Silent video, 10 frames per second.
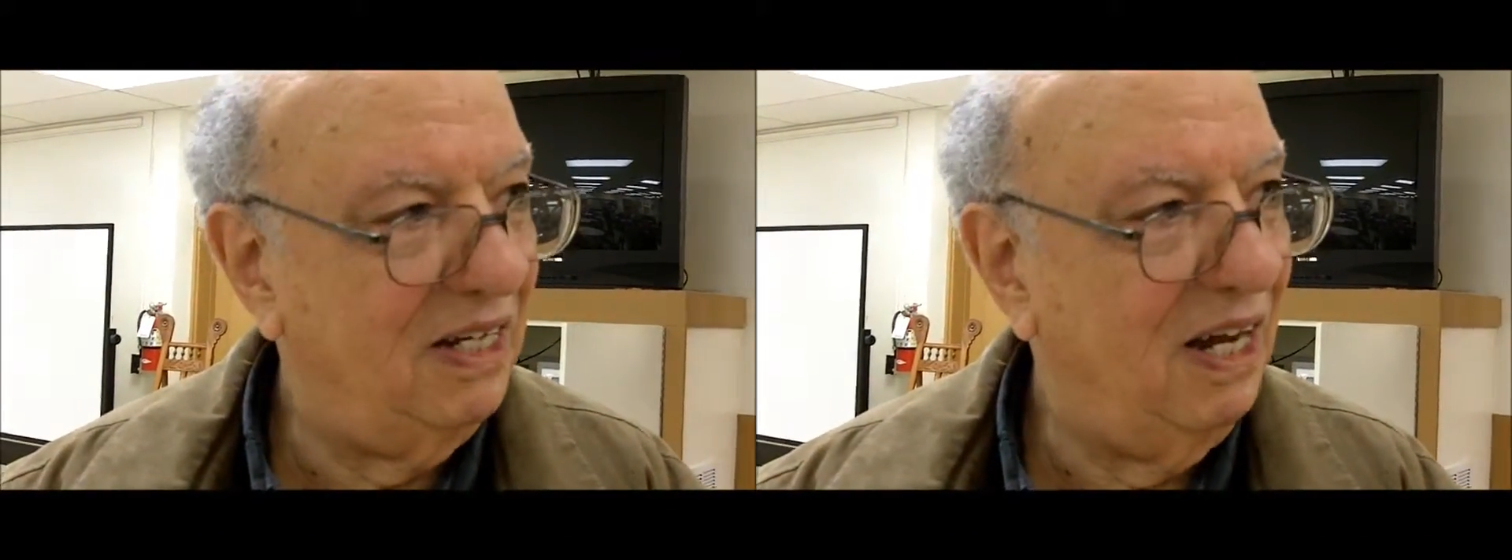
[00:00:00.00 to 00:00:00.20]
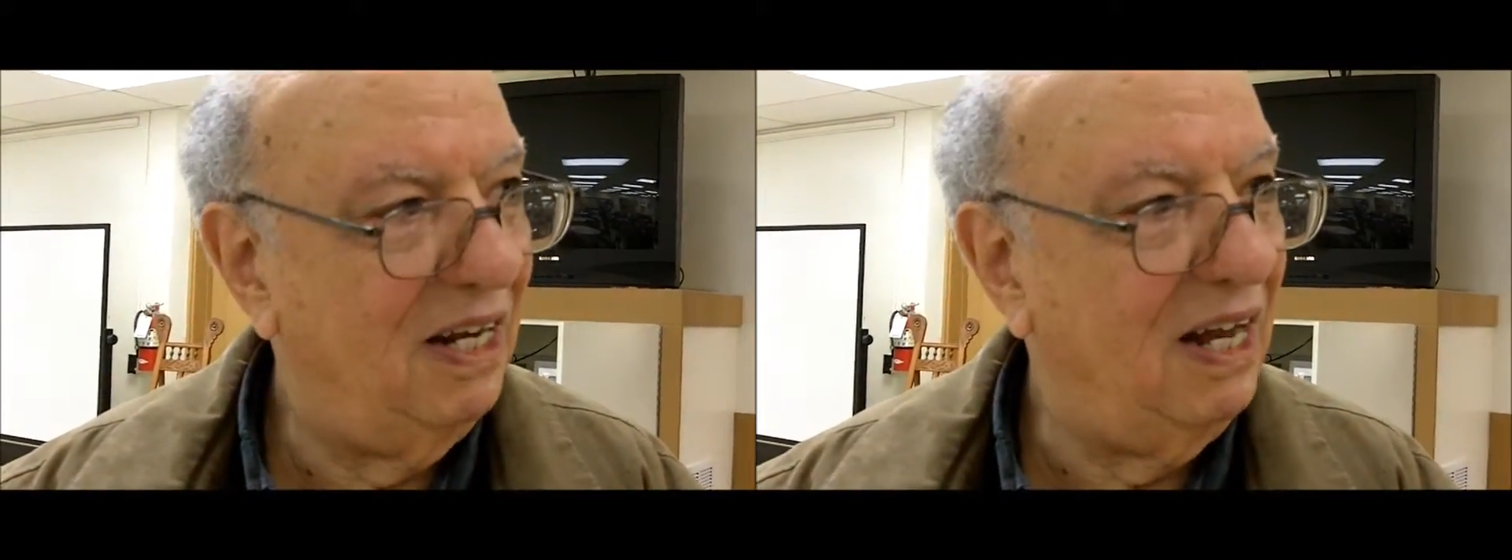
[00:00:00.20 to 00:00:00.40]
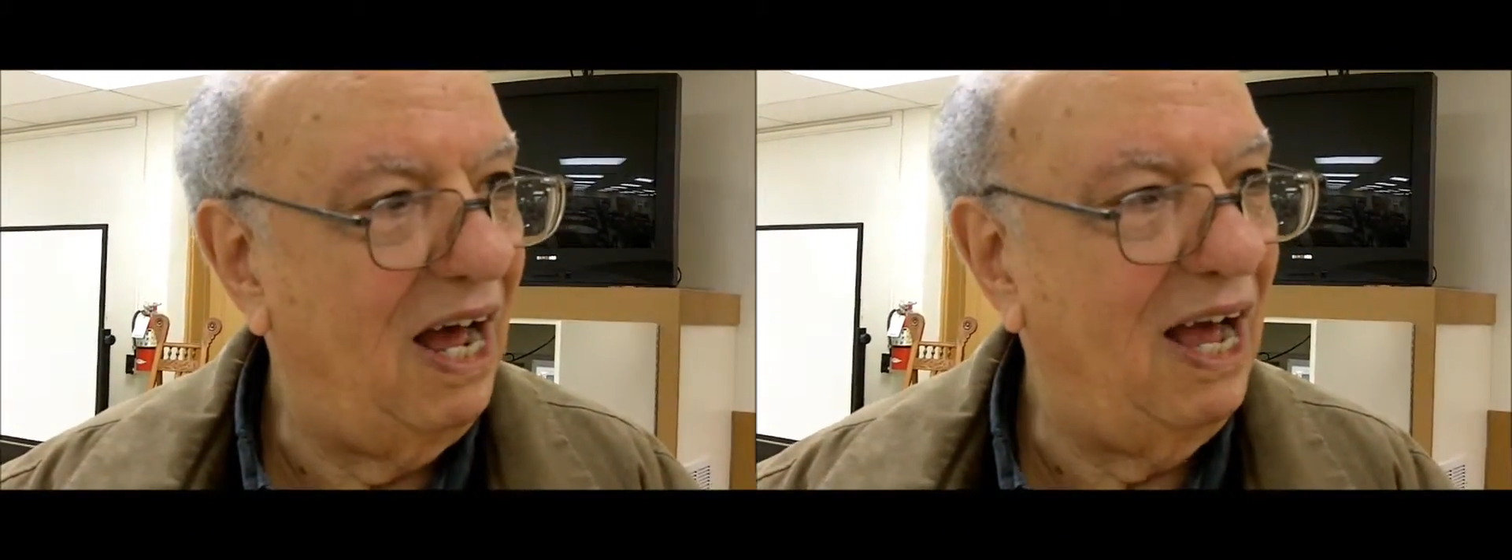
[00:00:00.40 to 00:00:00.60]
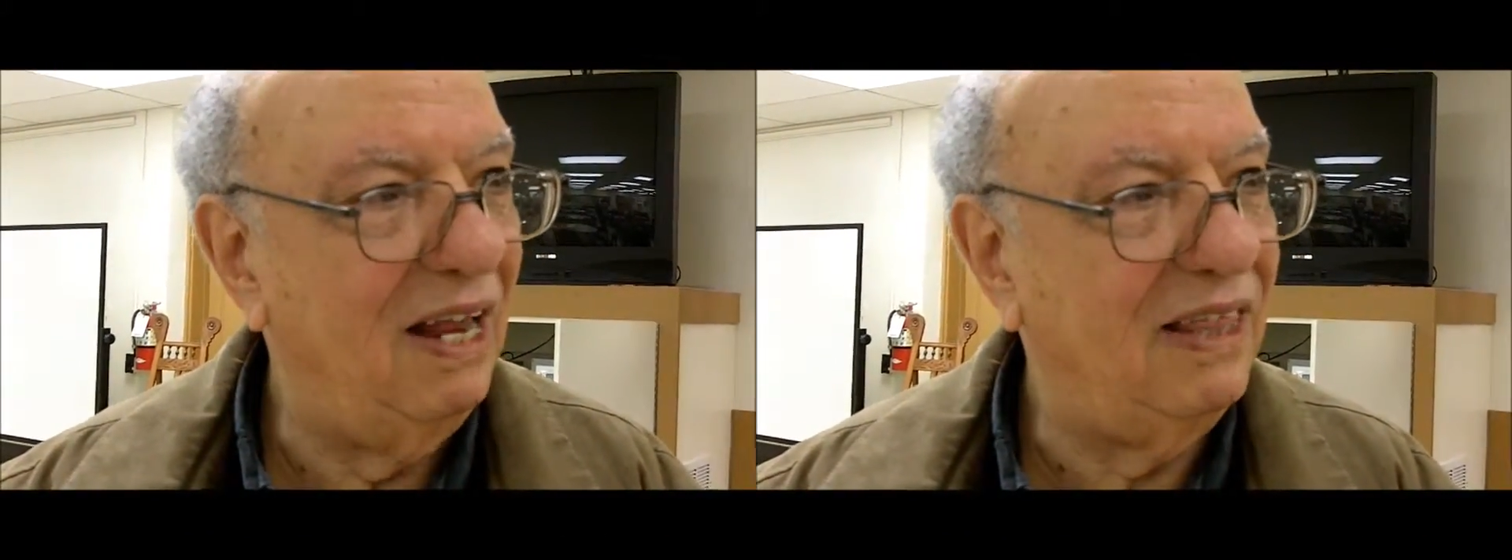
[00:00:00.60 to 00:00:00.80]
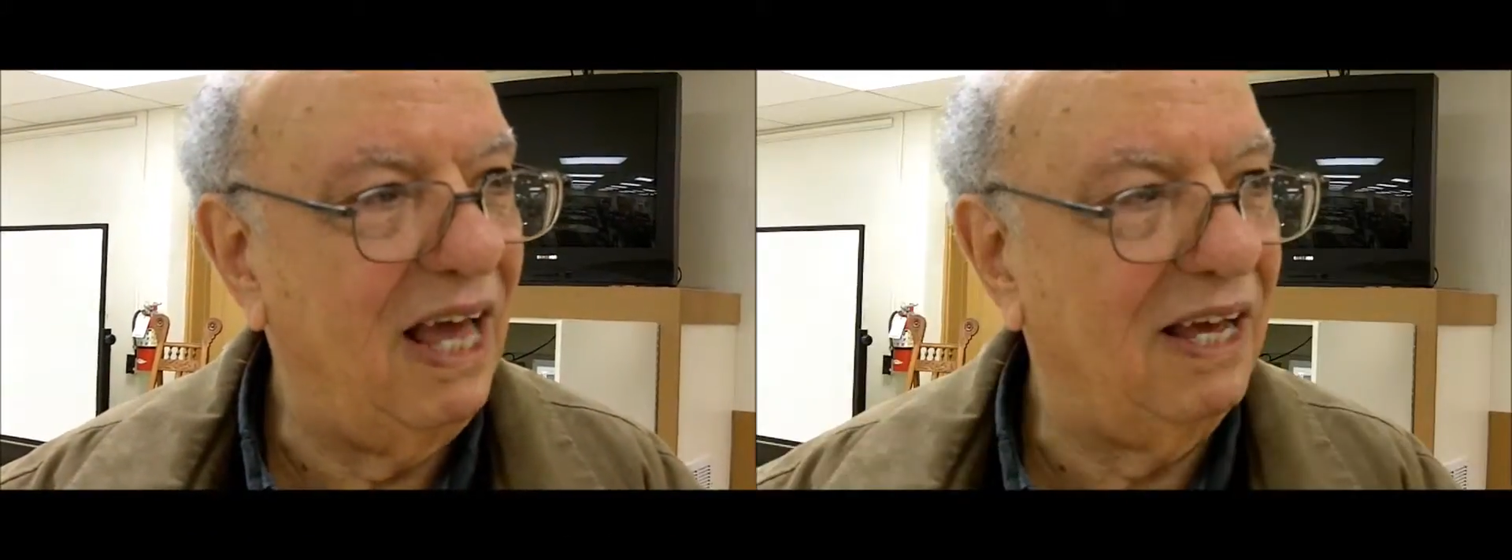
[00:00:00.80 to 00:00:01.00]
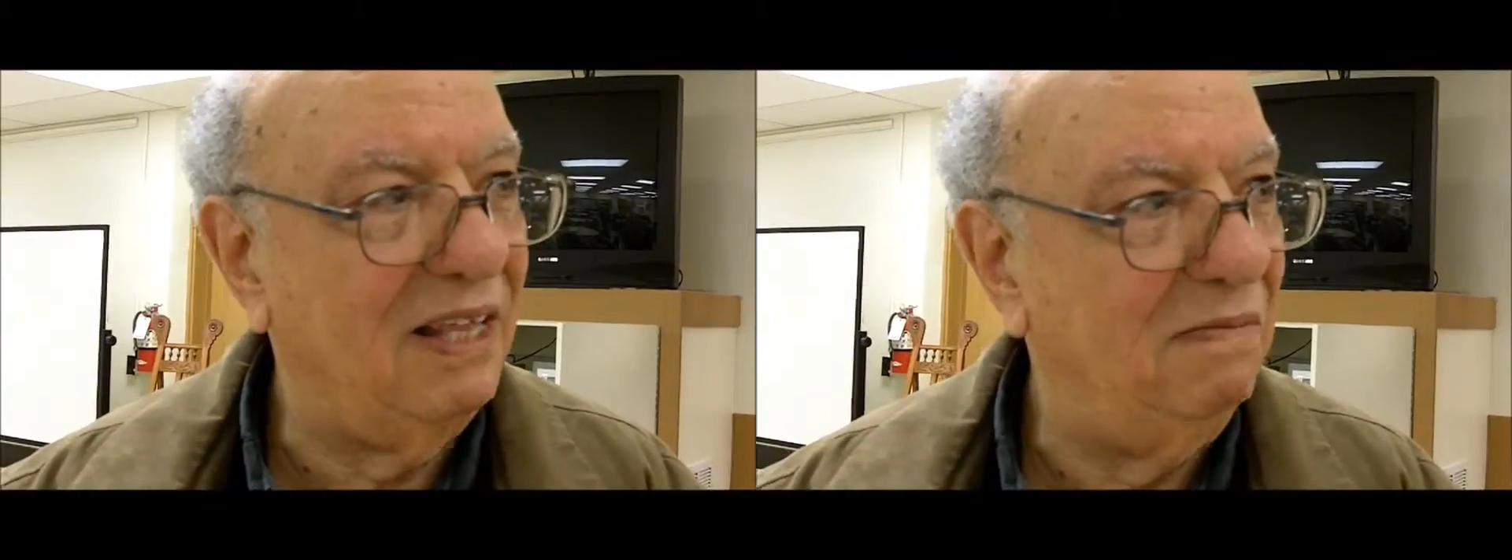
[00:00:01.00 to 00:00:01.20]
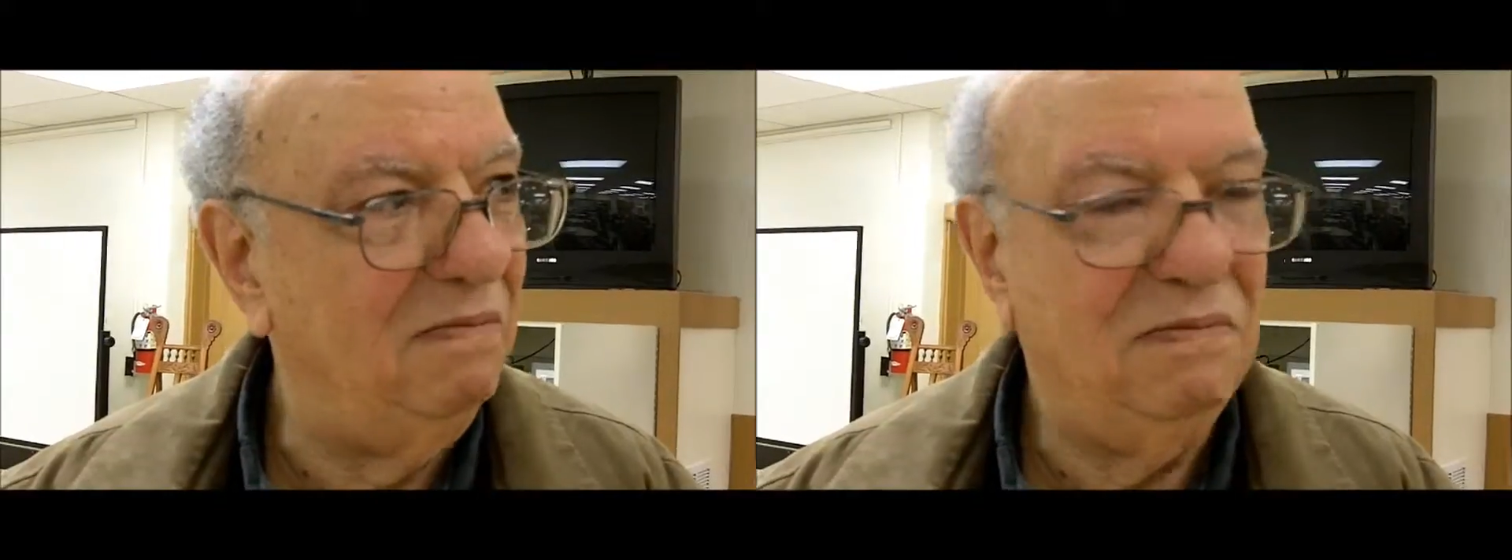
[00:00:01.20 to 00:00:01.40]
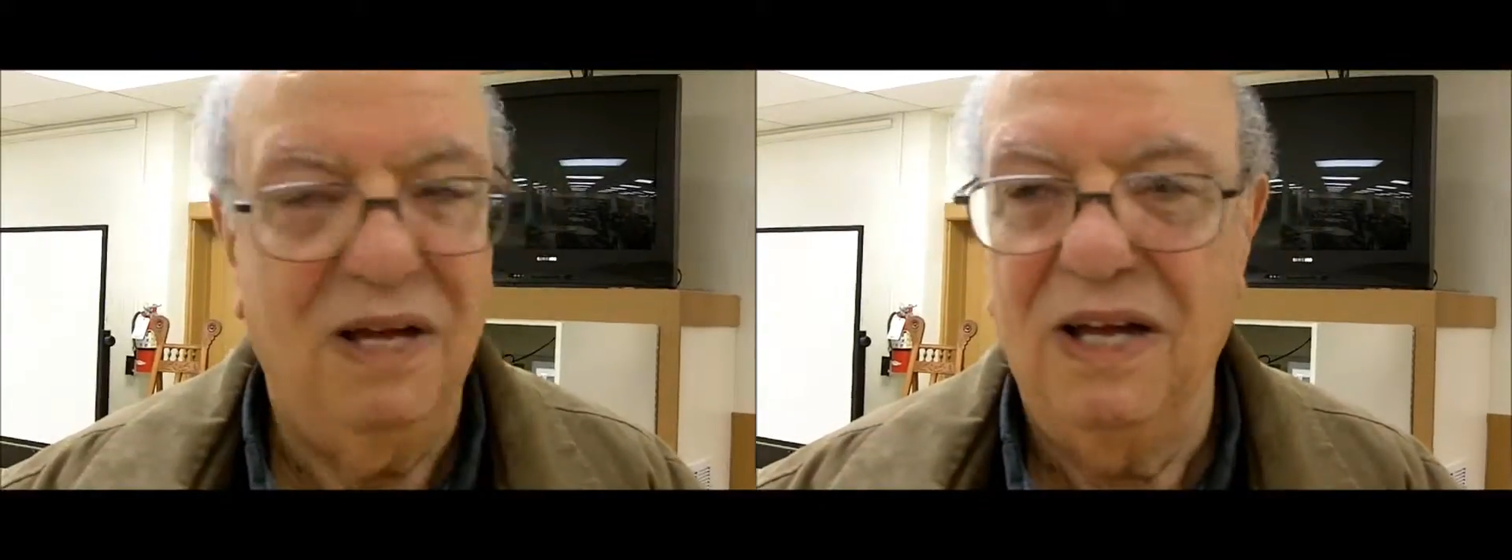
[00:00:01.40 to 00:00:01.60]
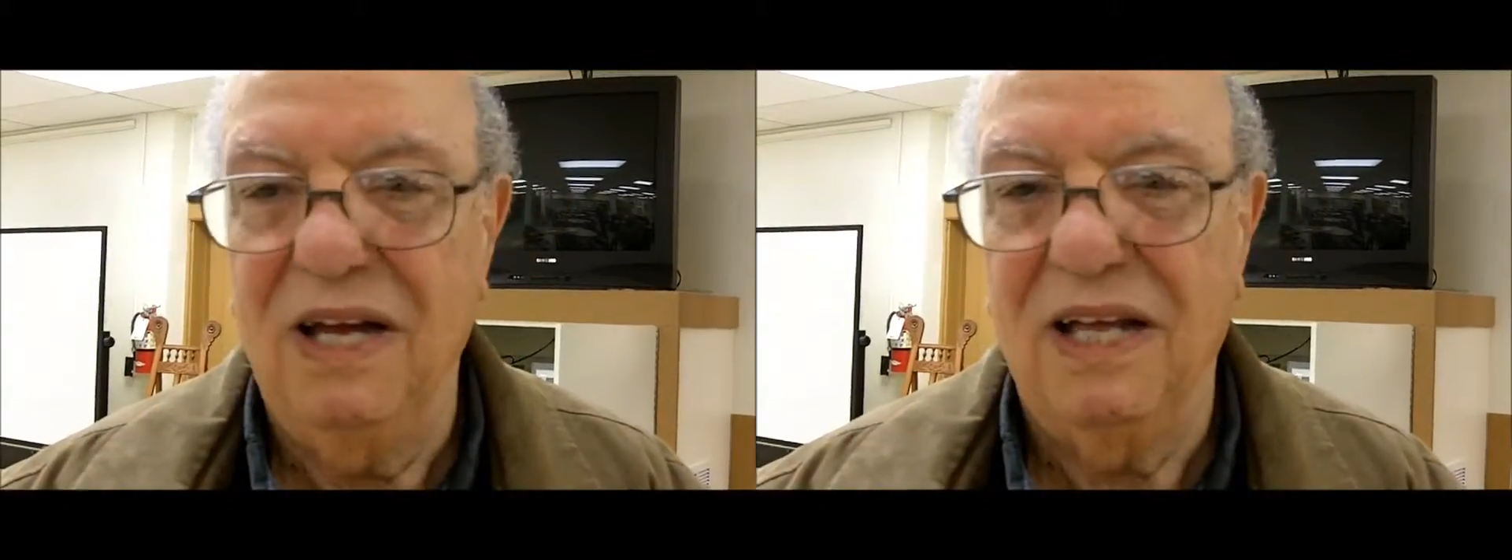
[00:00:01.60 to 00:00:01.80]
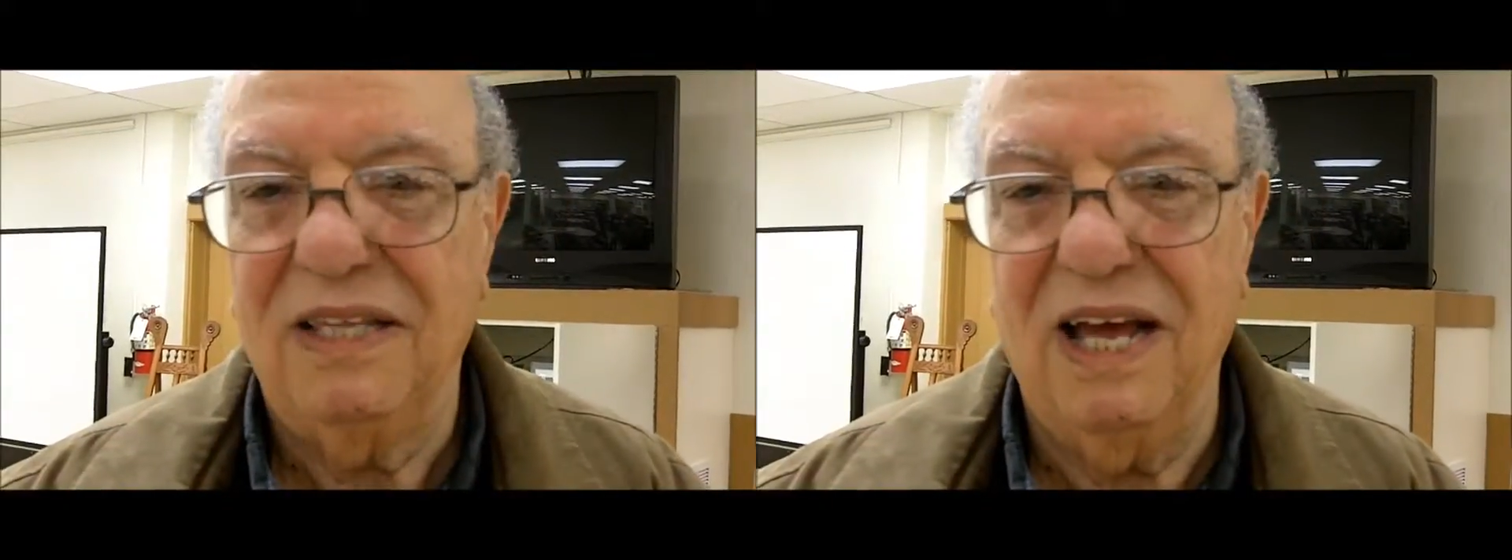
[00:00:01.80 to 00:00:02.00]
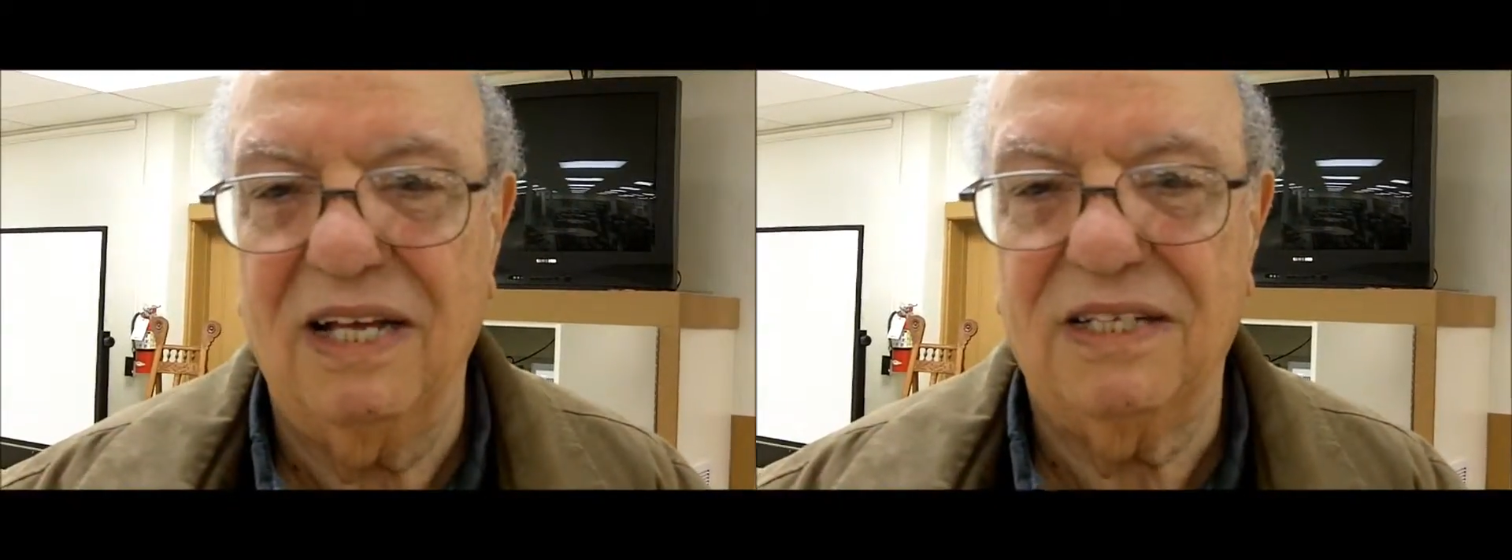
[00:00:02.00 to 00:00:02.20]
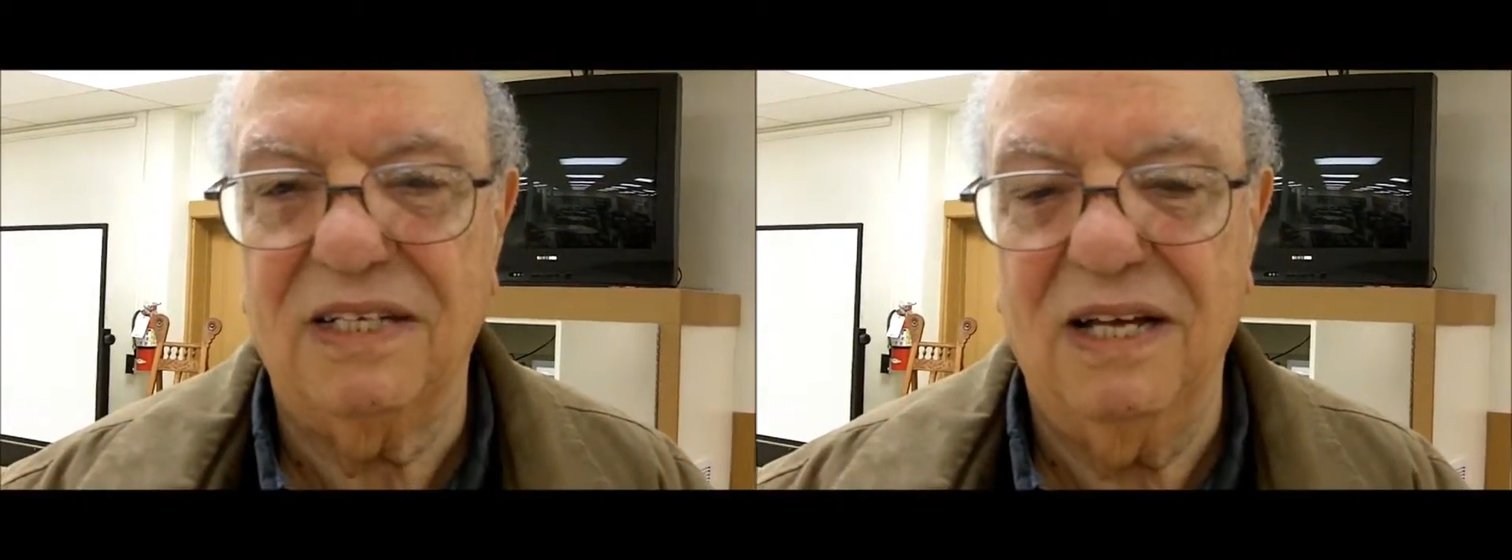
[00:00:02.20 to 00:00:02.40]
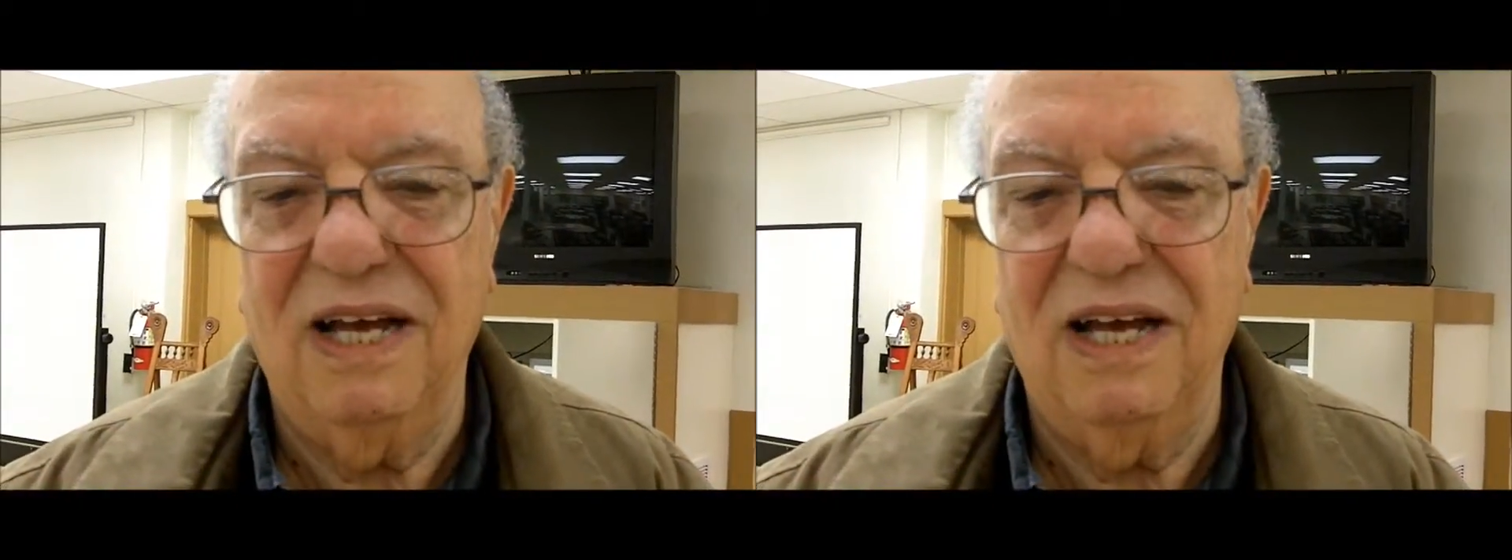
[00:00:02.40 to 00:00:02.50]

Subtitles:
and I thank them. Thanks,